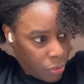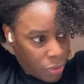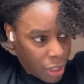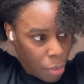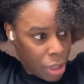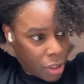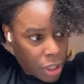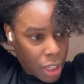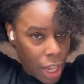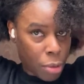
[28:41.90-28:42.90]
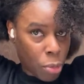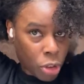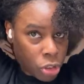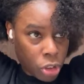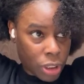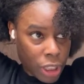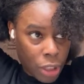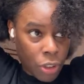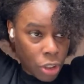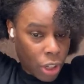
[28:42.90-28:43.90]
that means a lot of moisture is
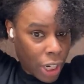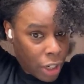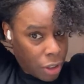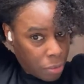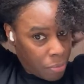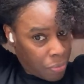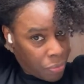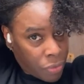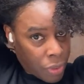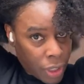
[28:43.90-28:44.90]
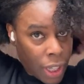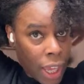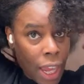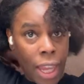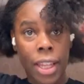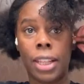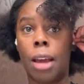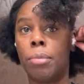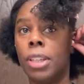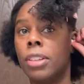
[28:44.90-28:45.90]
leaving your hair. And that
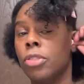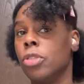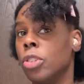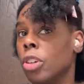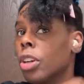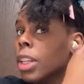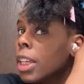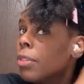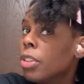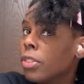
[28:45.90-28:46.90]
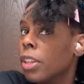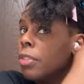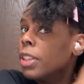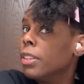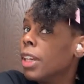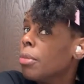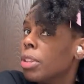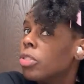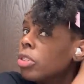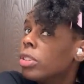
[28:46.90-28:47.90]
means that you're going to give yourself heat
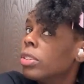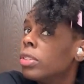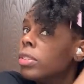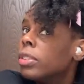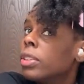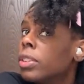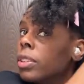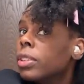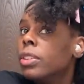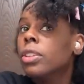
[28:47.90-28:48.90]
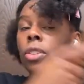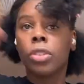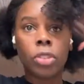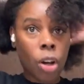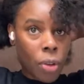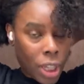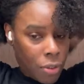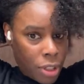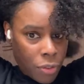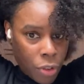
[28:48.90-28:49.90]
damage. So
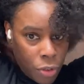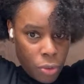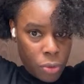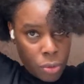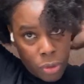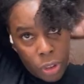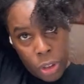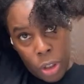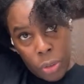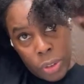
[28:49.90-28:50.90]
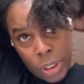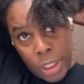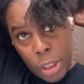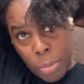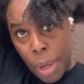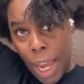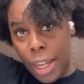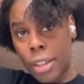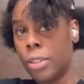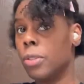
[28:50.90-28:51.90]
even if you did the back,
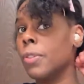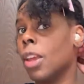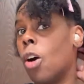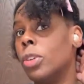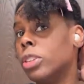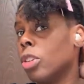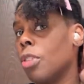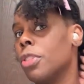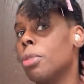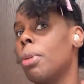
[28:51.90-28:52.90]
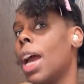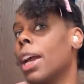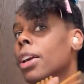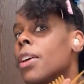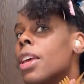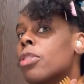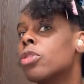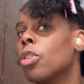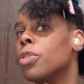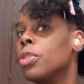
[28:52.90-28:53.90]
always start from the back.
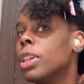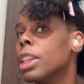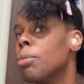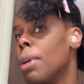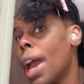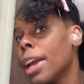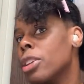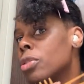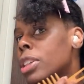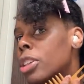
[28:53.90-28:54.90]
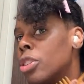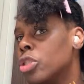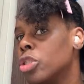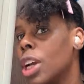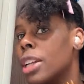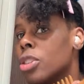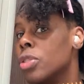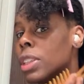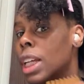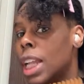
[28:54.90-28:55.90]
So if you did the back and you did this strand and you
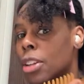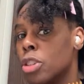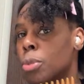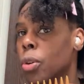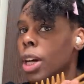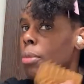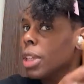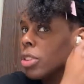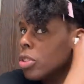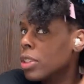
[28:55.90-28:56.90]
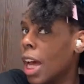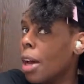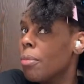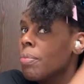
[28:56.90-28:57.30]
see a lot of smoke coming, stop.